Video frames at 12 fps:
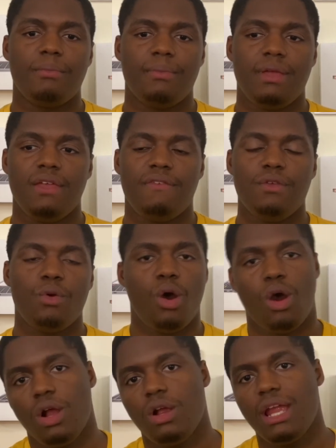If you
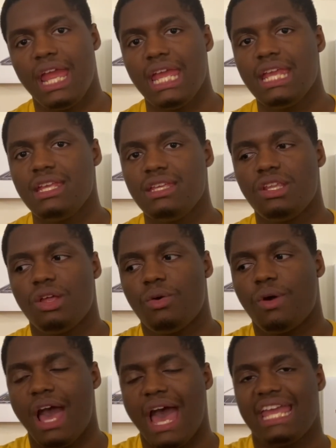are
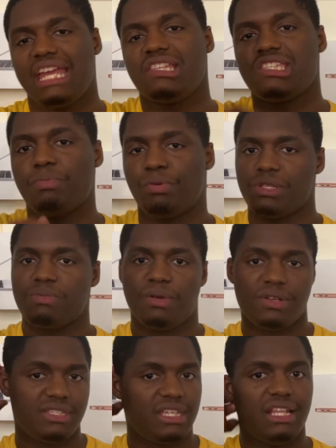a high-end sports
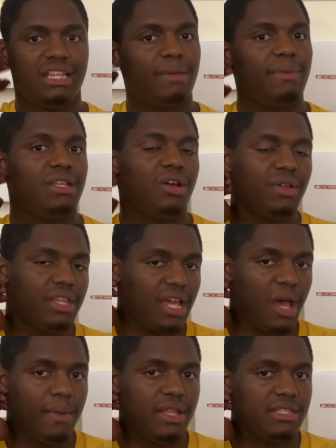person, let me know in the
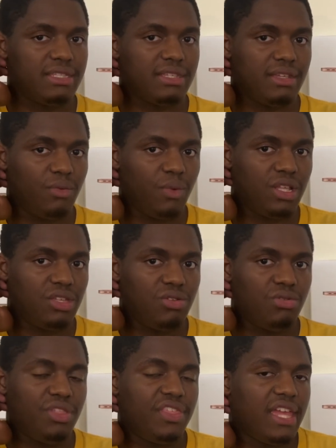comments what
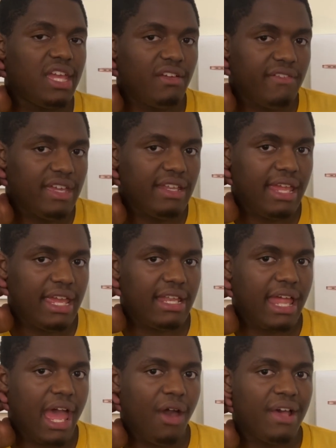you think of it,
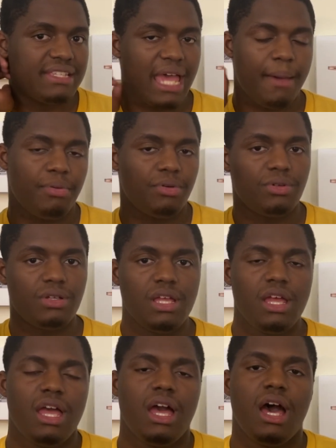and how has Apple
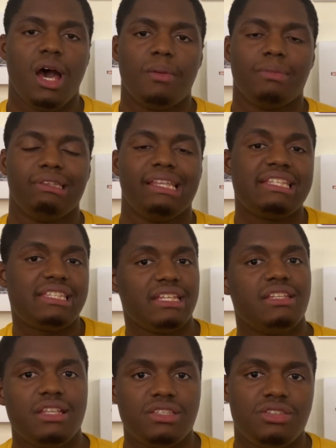
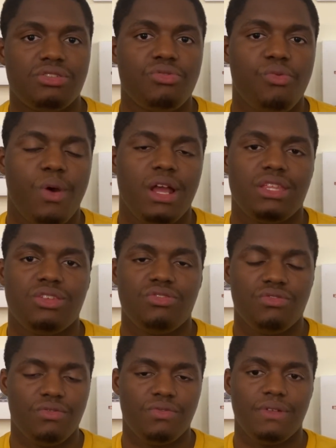listened to what
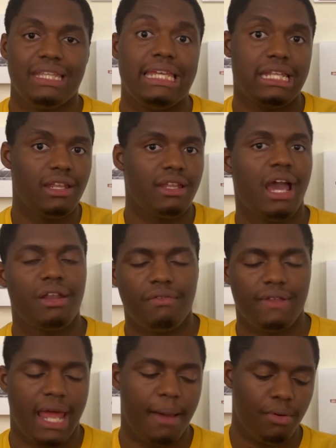you've needed out
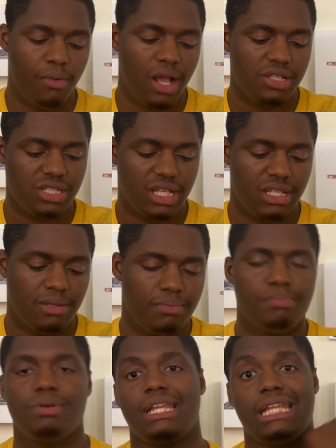of an Apple Watch and
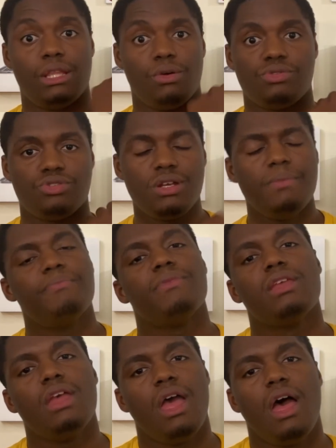put it in the Ultra.
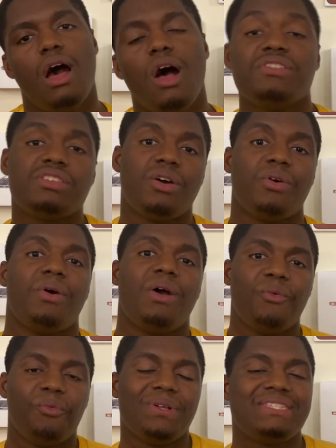Also,
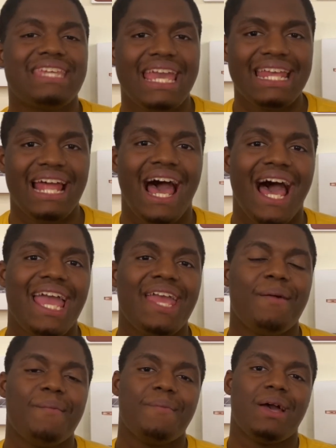once again, I
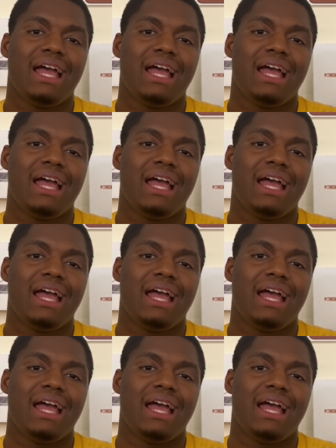am